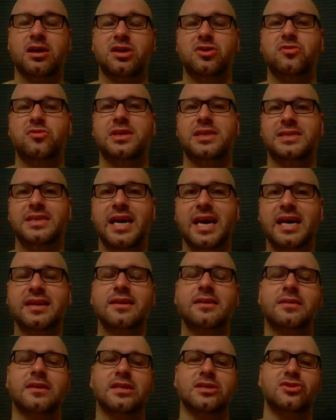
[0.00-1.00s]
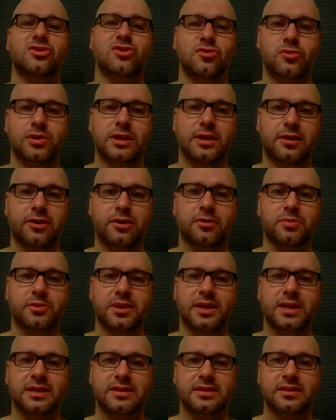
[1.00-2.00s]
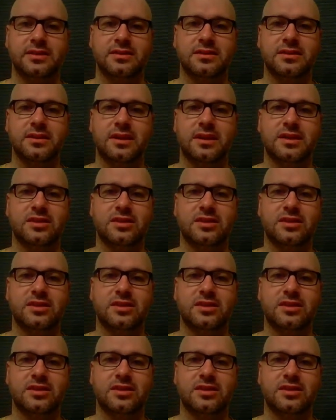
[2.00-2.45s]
You can technically do it other places.